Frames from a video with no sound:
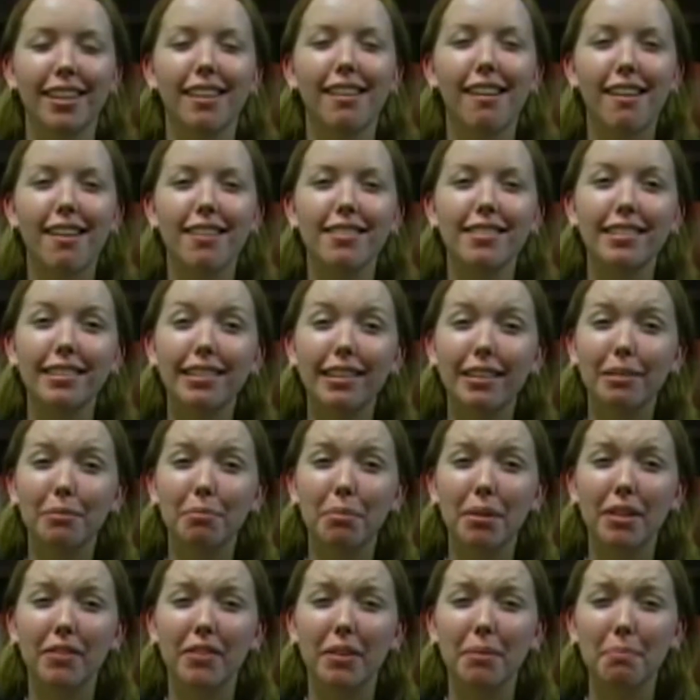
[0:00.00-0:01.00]
to cause a little
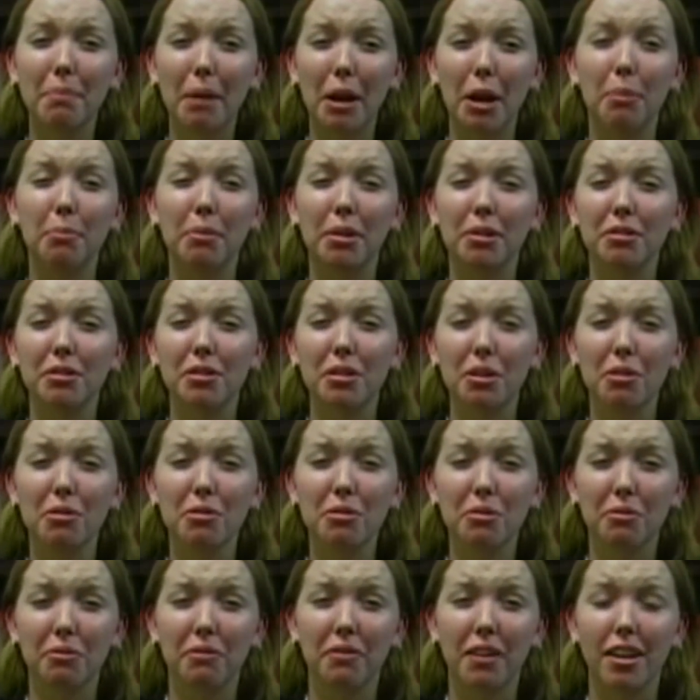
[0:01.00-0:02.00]
bit of impairment of
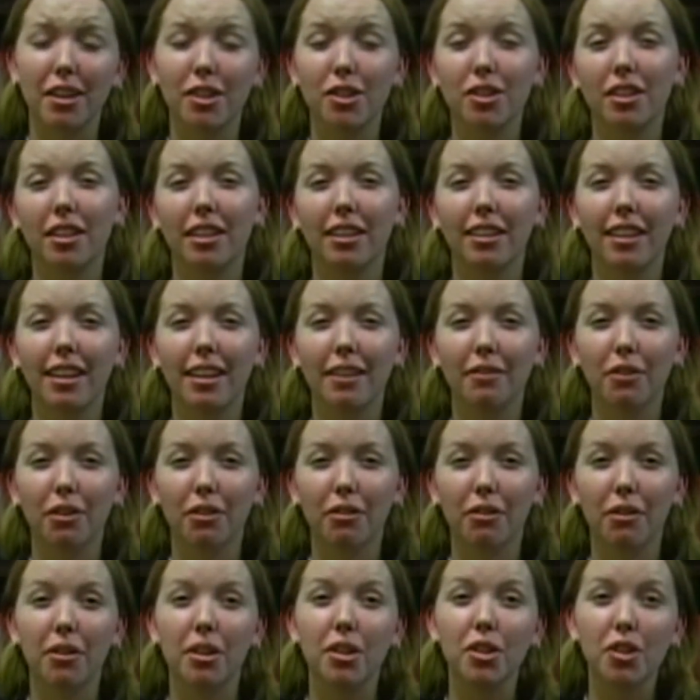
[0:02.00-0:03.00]
social function if you're
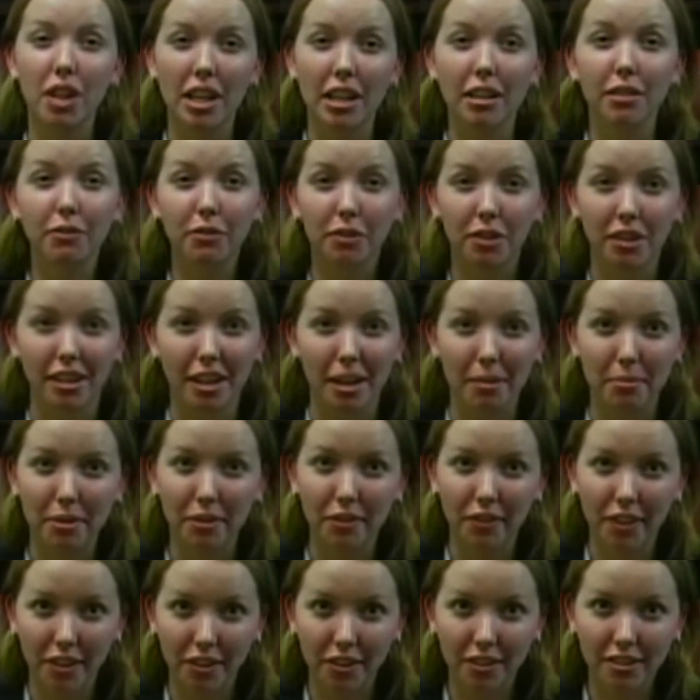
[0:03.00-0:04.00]
thrown in jail for a couple of
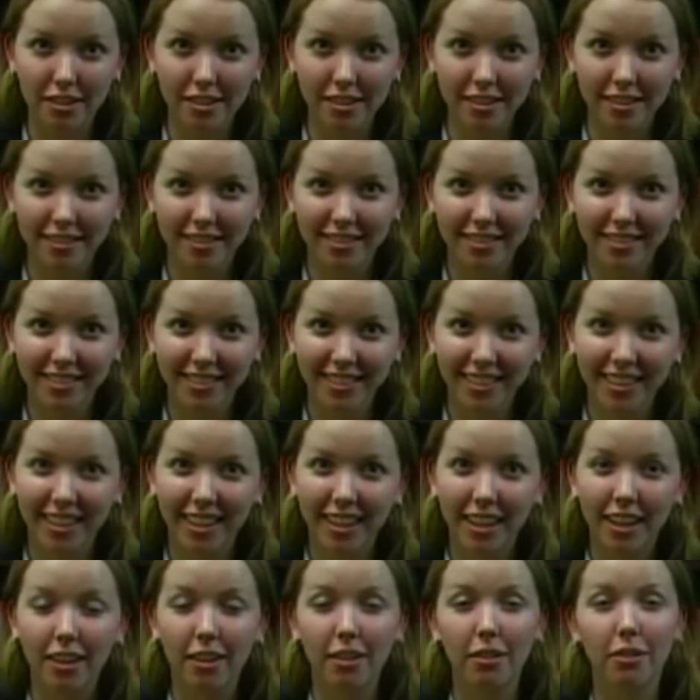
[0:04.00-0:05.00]
years.
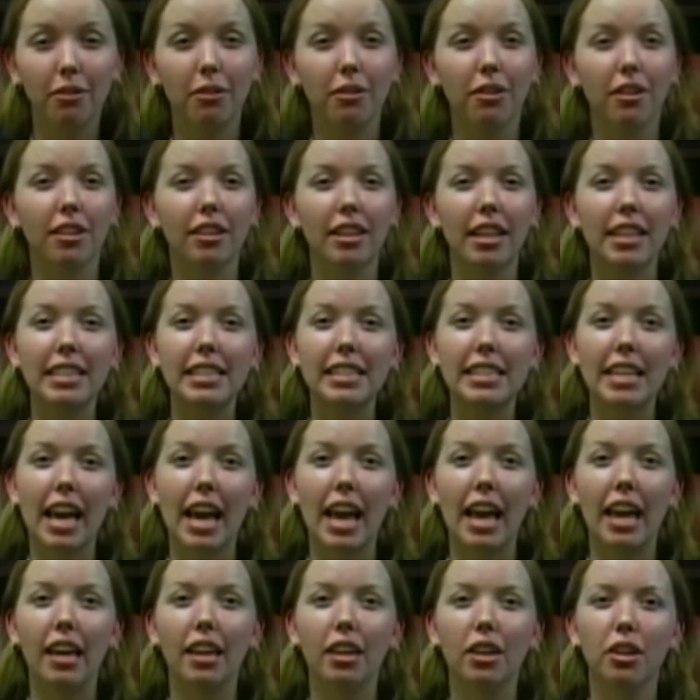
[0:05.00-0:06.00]
Or let's
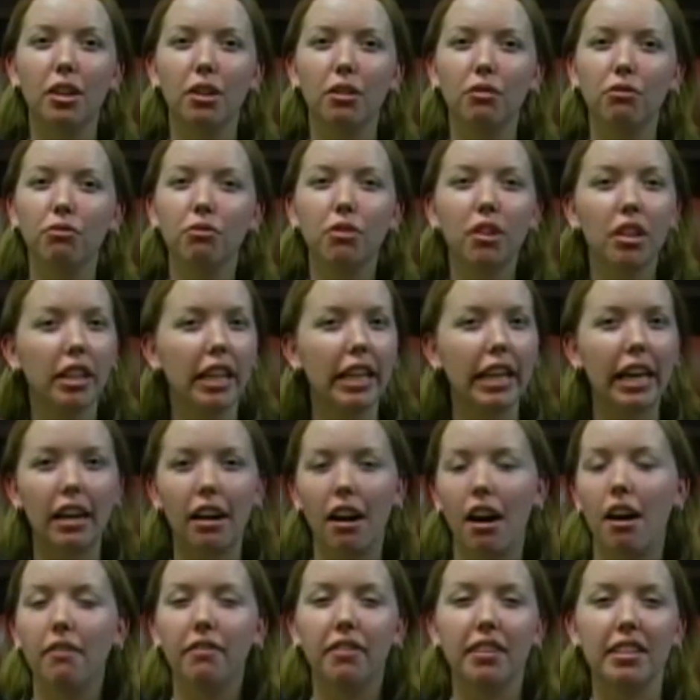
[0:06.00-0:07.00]
say you really get
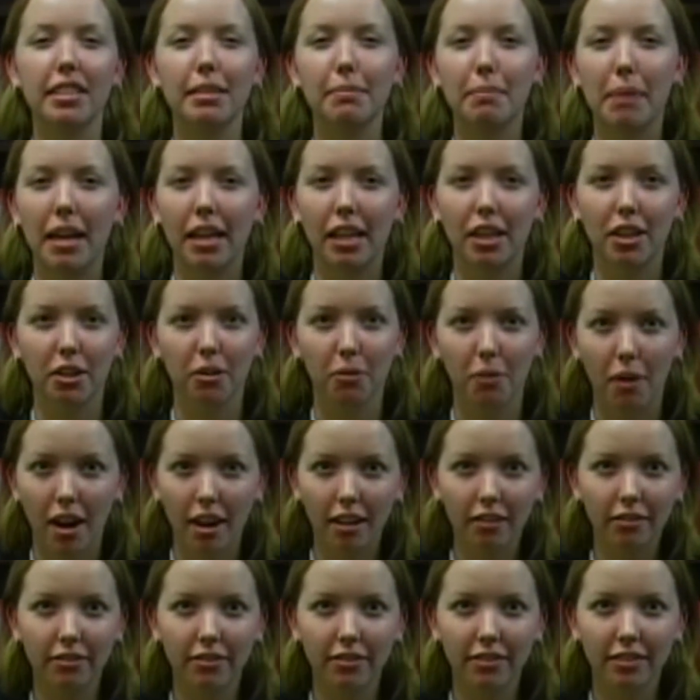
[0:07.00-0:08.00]
off on spanking your
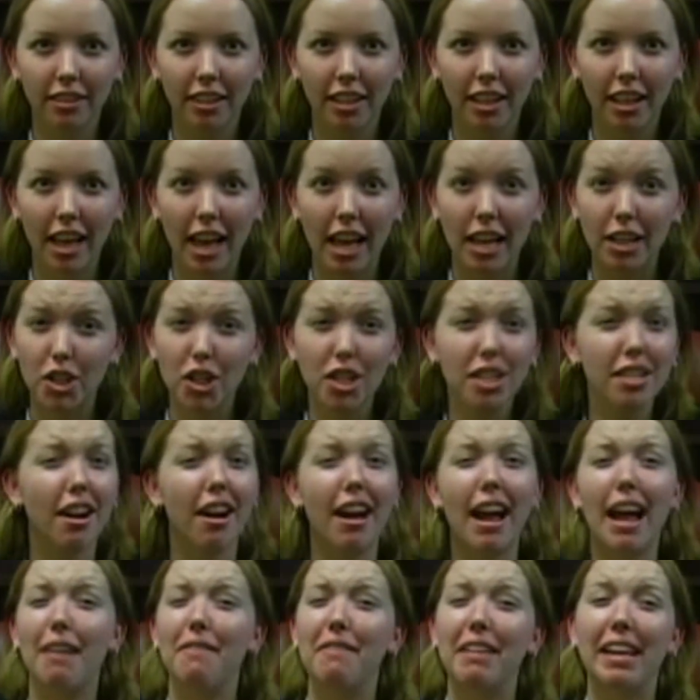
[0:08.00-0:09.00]
wife and she's
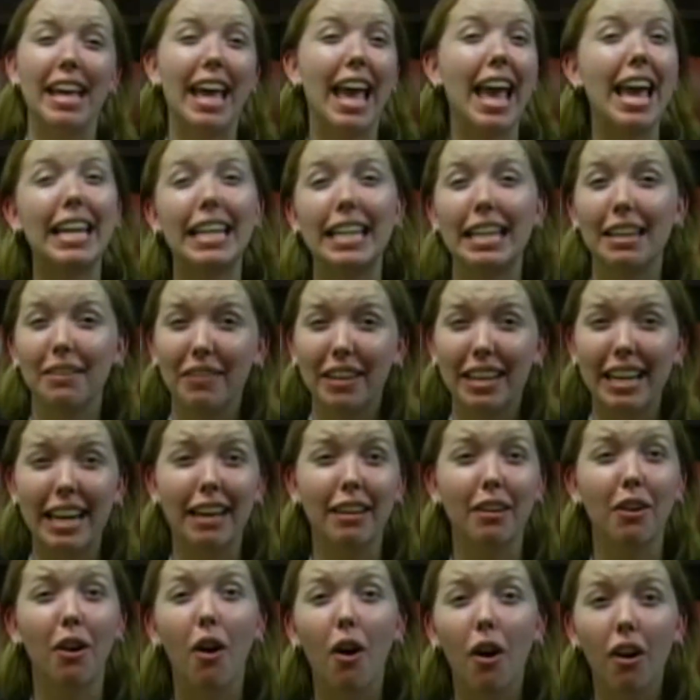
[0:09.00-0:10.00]
not having any of it at
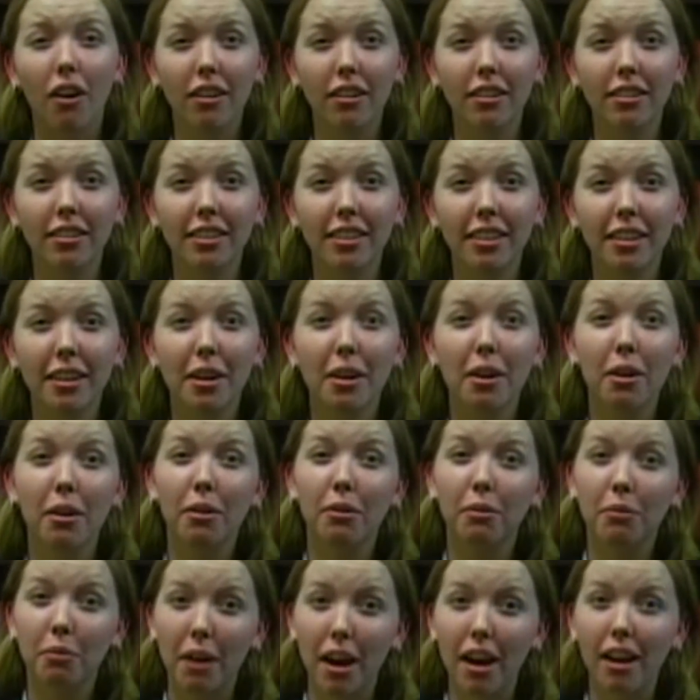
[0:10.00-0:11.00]
all.
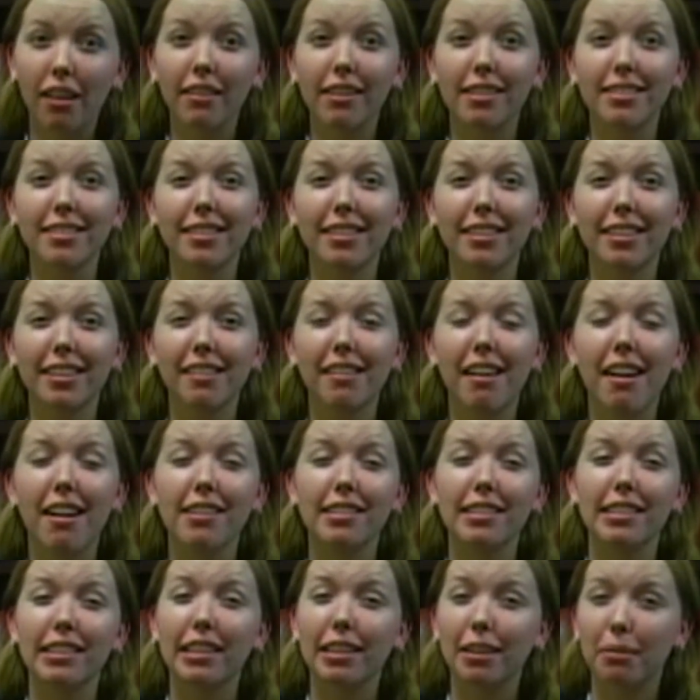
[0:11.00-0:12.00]
Well, that's going to
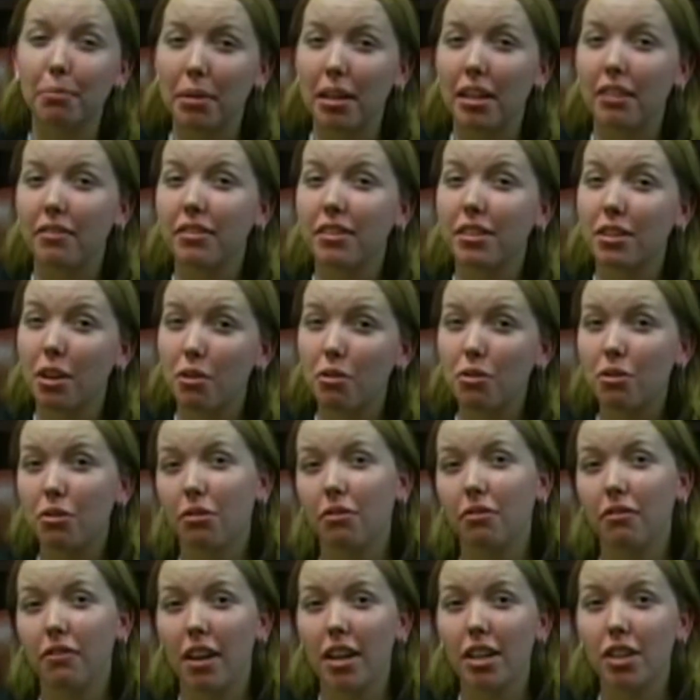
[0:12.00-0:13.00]
cause a little bit of social
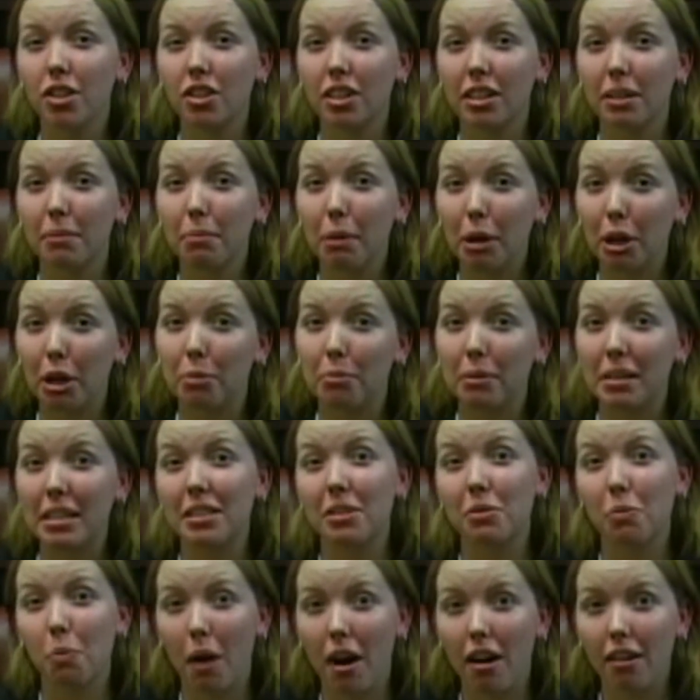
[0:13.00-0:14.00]
function impairment
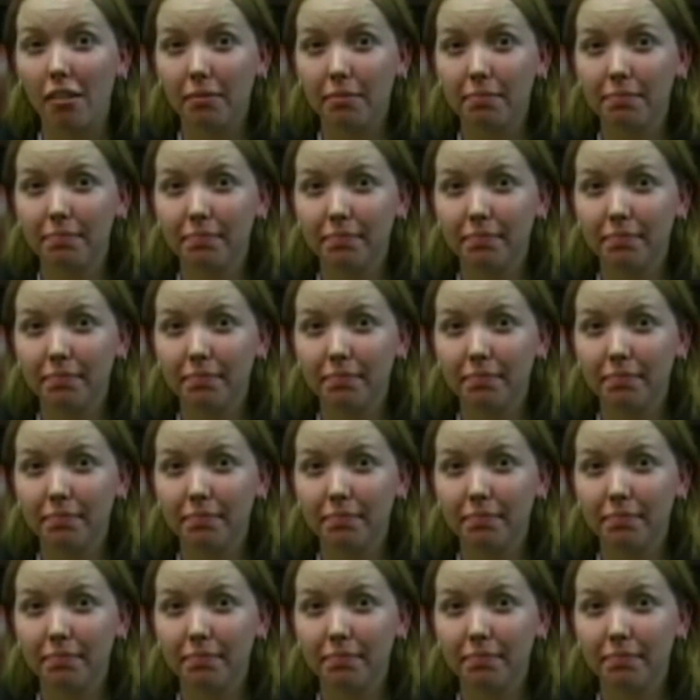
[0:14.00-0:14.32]
as well.